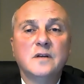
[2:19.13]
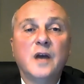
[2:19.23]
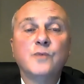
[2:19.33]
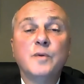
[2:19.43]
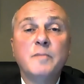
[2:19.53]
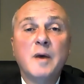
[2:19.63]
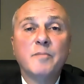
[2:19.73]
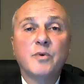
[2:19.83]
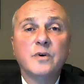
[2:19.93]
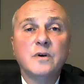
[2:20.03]
And
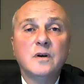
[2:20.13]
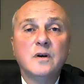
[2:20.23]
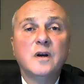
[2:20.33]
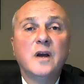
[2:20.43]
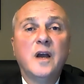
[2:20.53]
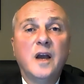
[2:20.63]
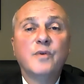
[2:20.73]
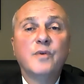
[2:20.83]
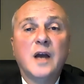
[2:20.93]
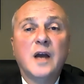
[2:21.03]
remember,
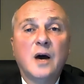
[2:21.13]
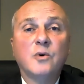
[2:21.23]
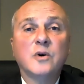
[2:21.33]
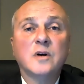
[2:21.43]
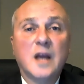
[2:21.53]
every hour